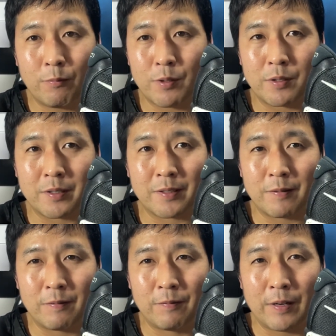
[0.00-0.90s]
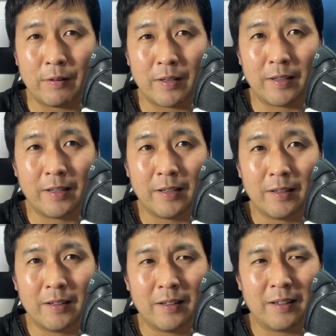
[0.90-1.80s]
which is very
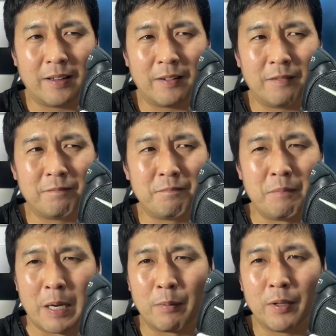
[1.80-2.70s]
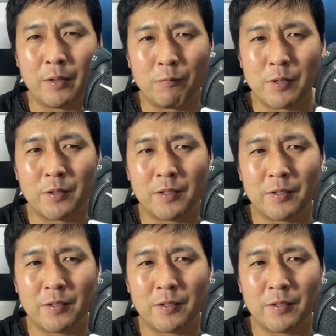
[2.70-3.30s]
minimal and rigid.